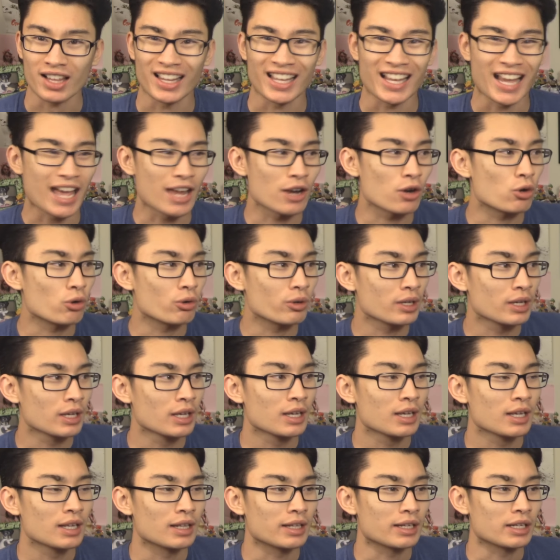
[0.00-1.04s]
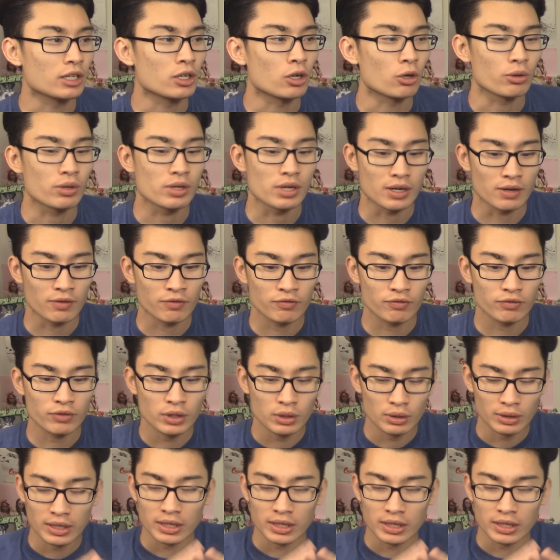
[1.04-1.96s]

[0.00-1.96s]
Like I don't, you know, a few.